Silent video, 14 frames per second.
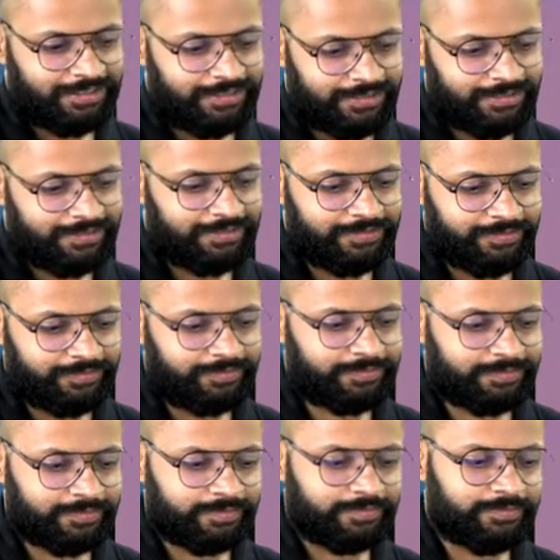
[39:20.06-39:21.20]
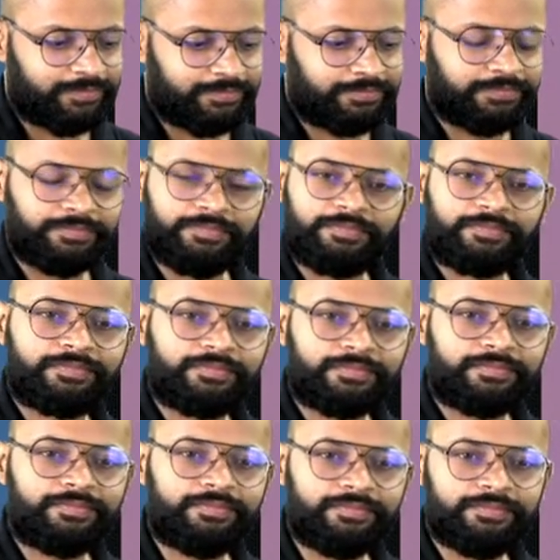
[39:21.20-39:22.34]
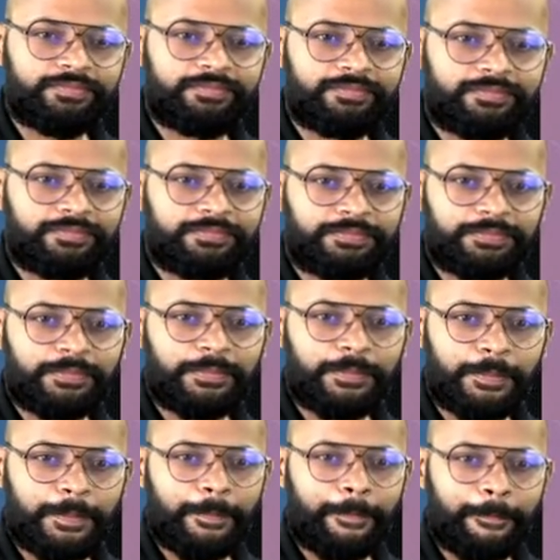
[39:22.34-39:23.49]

[no speech]